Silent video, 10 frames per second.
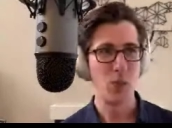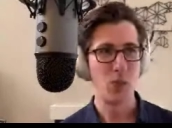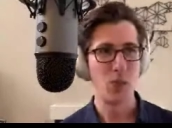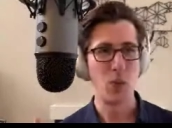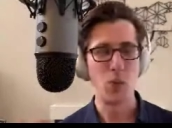
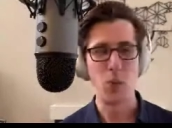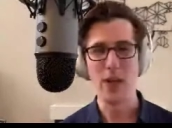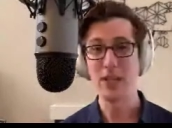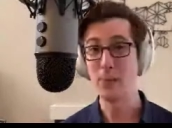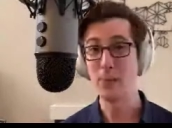the
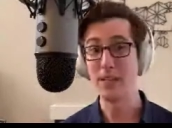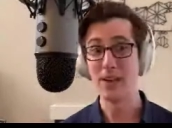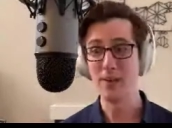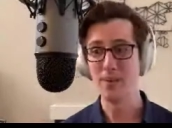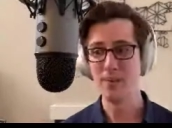way it'll
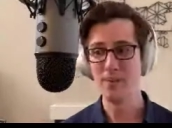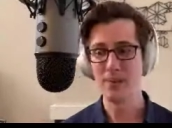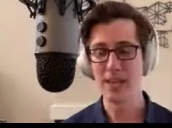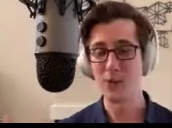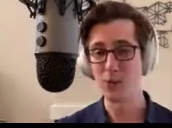become
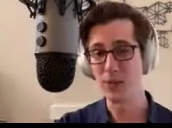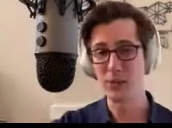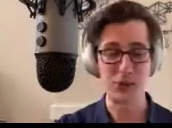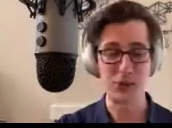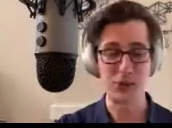a
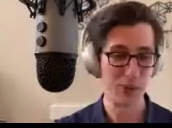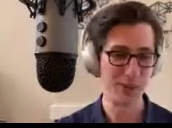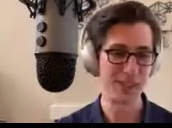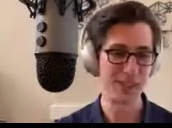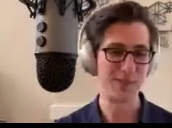real tool,
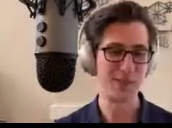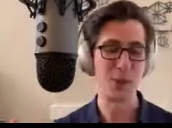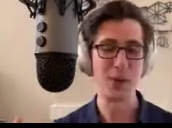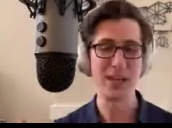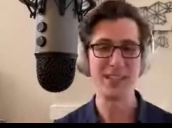the
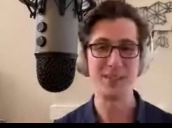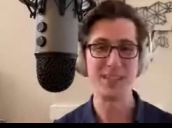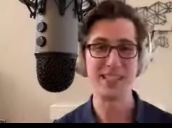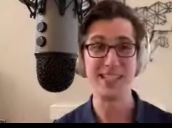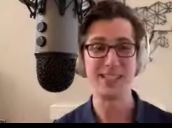way
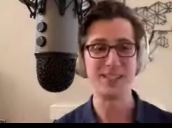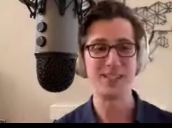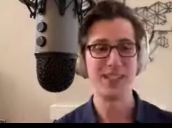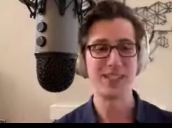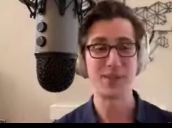to get
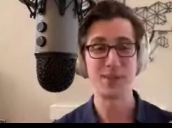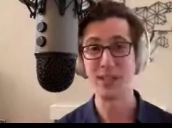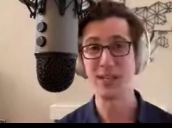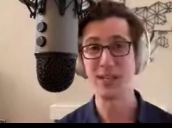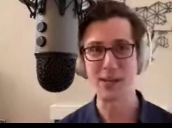
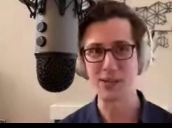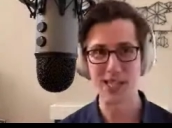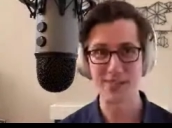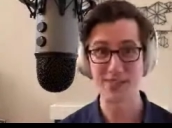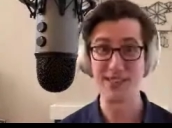something at
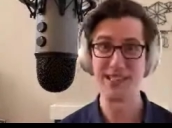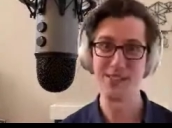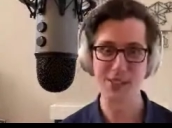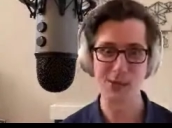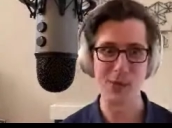Microsoft to
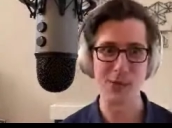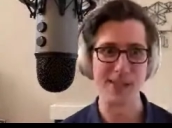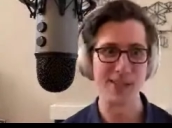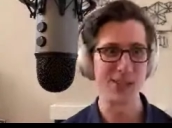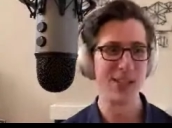leave
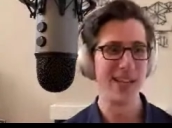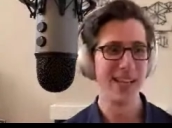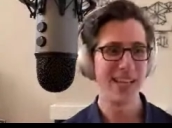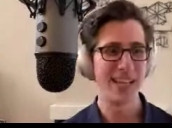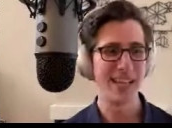experimental
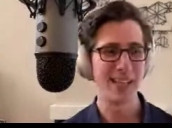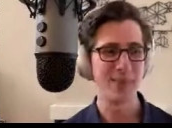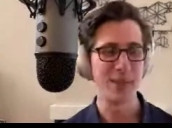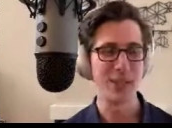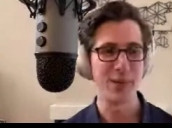
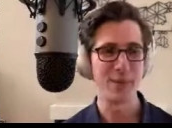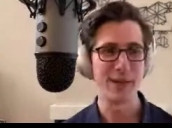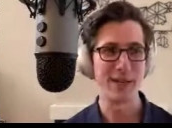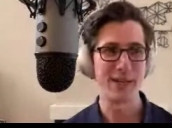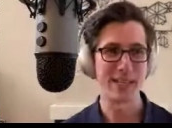and become,
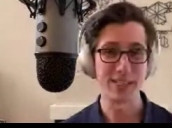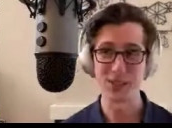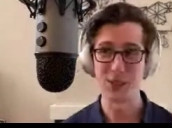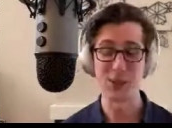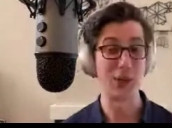I
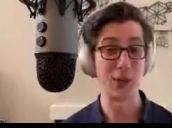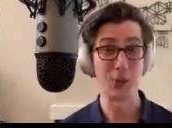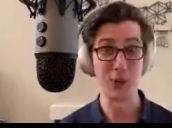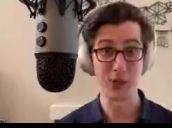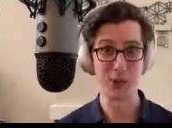guess you would call it a
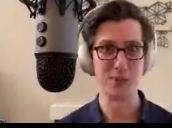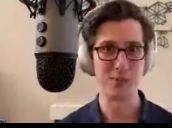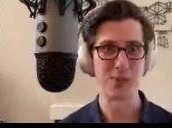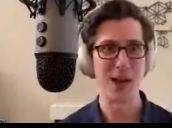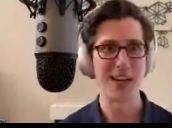real
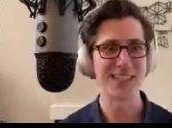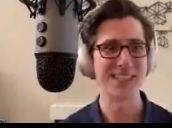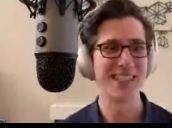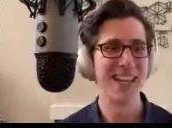product,